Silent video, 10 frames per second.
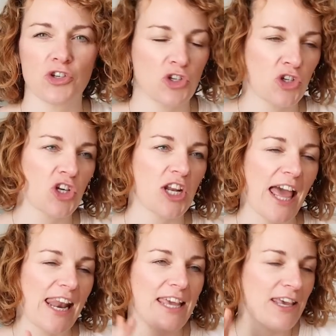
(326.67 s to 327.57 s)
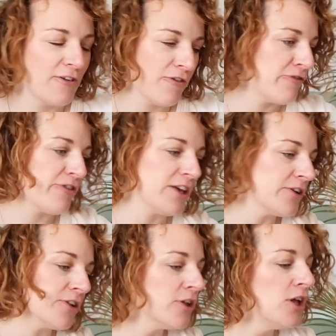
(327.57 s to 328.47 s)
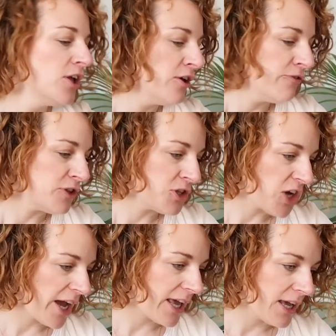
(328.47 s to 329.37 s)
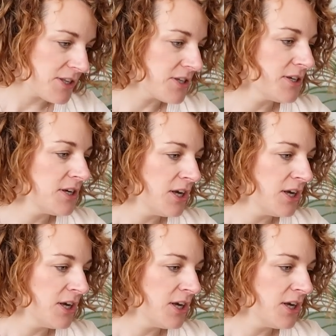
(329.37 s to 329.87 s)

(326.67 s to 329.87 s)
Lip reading: Chanel-y feel for the jacket.